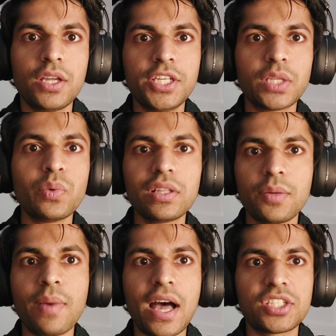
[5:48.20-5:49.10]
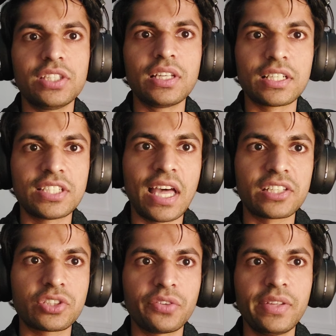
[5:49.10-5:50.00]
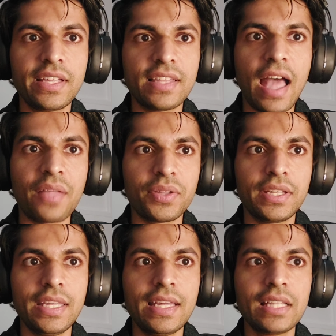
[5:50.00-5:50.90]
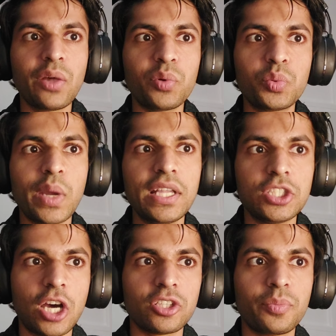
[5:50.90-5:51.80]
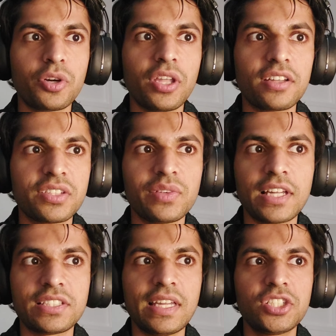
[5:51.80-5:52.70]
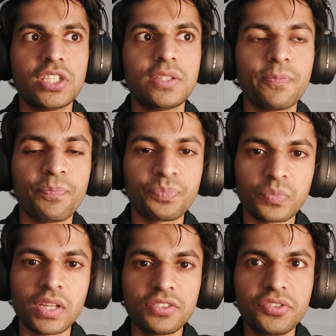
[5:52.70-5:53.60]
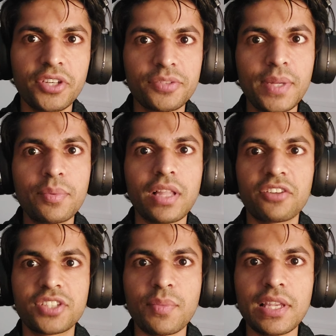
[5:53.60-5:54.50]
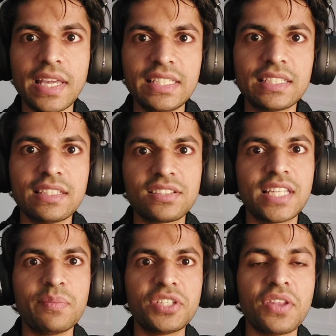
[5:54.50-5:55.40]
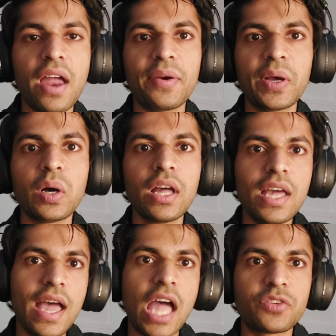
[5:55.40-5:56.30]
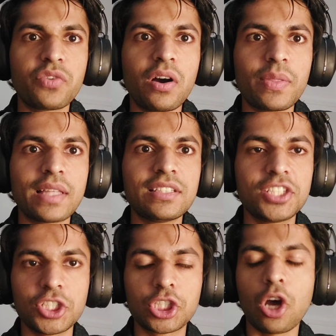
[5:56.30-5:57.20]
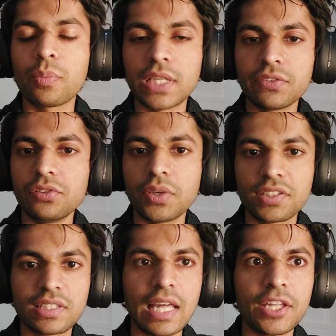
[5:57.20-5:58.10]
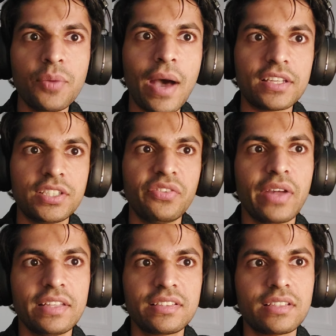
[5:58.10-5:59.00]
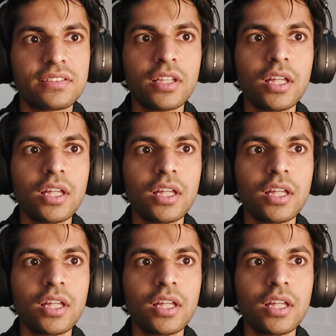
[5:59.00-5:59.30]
You can well imagine the catastrophe and anarchy that would rain down upon our civilization. Serious people have simulated the same scenario and found that this is a top-level risk that humanity faces.